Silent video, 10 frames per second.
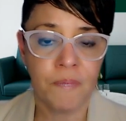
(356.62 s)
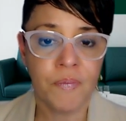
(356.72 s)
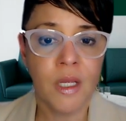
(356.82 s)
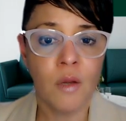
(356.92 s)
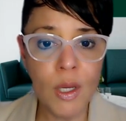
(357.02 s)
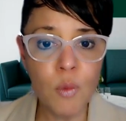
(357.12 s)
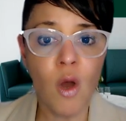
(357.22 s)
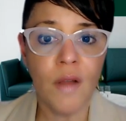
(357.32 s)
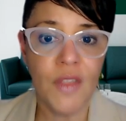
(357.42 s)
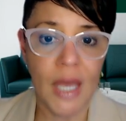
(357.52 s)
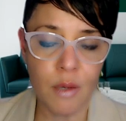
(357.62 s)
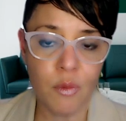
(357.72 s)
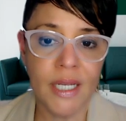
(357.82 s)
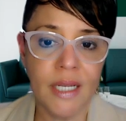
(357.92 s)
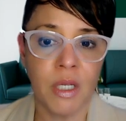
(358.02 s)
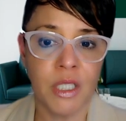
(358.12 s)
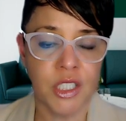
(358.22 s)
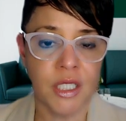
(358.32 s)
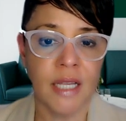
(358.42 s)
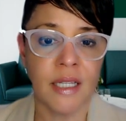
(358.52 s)
We want the Equity Commission
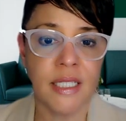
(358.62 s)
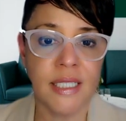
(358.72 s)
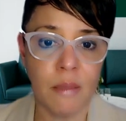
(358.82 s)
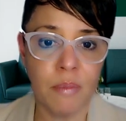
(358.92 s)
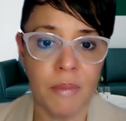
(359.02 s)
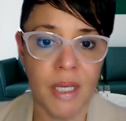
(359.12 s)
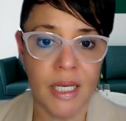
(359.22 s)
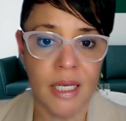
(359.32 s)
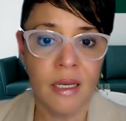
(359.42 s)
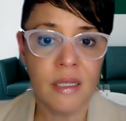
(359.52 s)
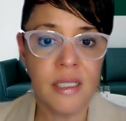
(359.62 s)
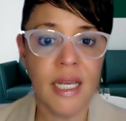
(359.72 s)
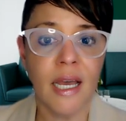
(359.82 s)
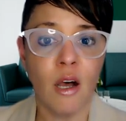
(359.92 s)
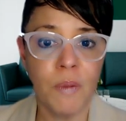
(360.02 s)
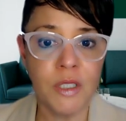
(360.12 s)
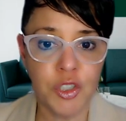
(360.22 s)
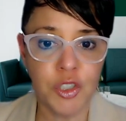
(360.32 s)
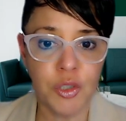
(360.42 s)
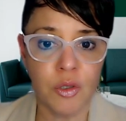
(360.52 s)
and the subcommittee to help
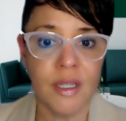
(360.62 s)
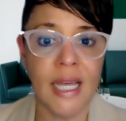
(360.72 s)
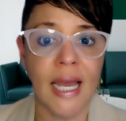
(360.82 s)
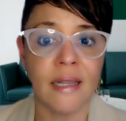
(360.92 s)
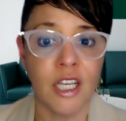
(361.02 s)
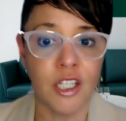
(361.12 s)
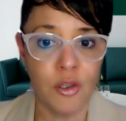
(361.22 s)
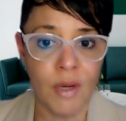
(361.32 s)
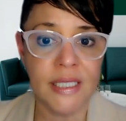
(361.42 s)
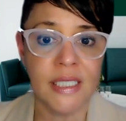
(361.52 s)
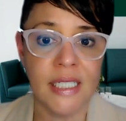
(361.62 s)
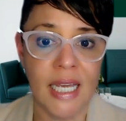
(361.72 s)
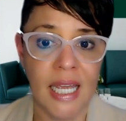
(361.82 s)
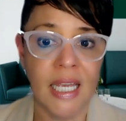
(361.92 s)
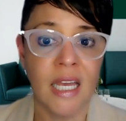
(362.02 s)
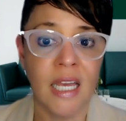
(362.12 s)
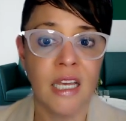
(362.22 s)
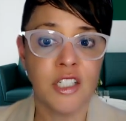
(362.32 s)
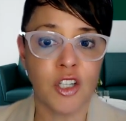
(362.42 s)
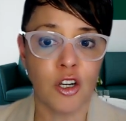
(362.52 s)
ensure that the USDA
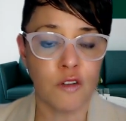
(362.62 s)
serves